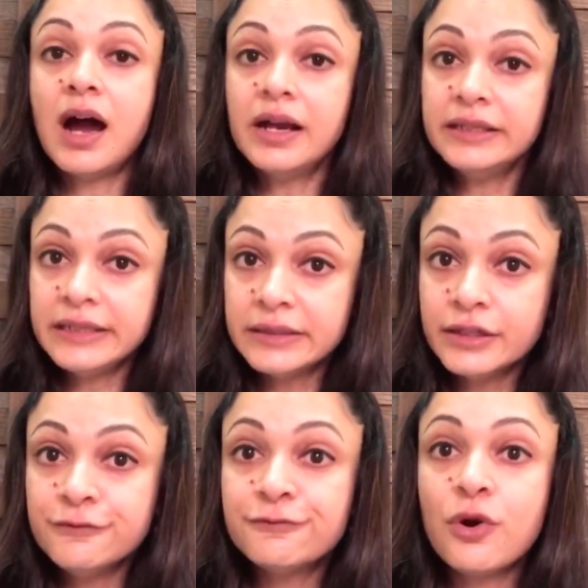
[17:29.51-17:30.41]
are
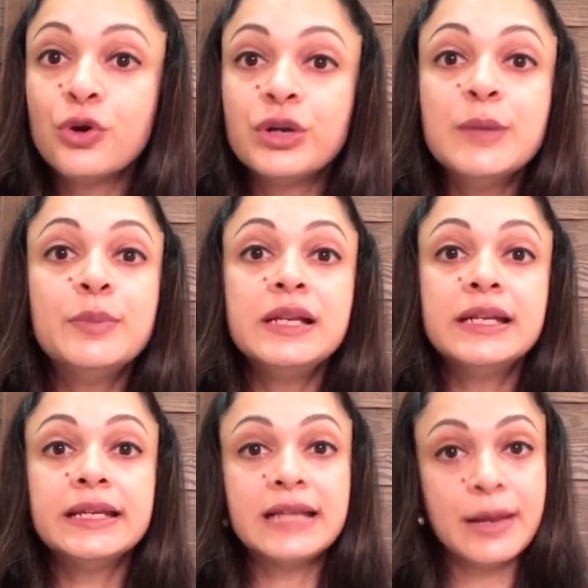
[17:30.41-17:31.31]
needed for
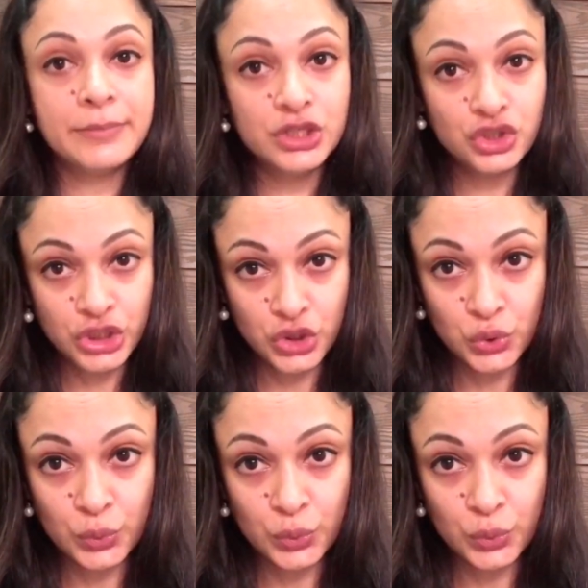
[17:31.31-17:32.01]
rebuilding damaged tissue.